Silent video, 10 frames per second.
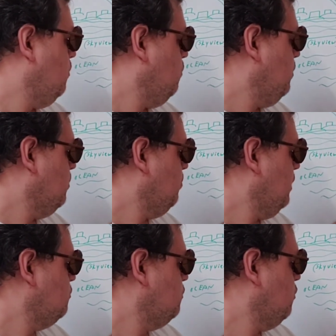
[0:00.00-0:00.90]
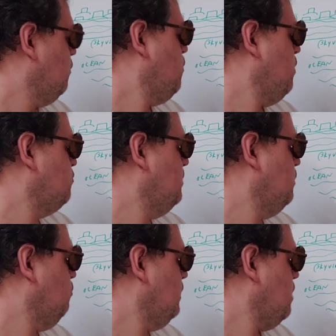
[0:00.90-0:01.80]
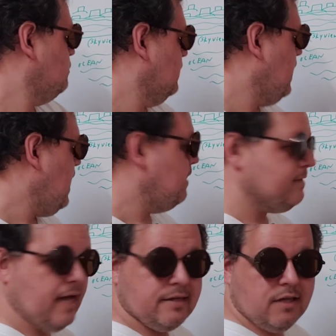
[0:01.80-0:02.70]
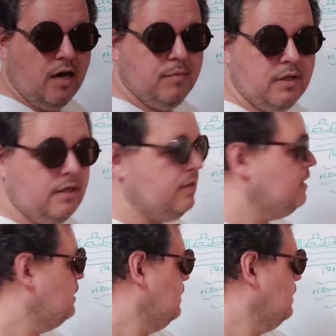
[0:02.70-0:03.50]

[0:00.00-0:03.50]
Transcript: One of the players, whoever's being the lookout, is like, hey, this guy's coming.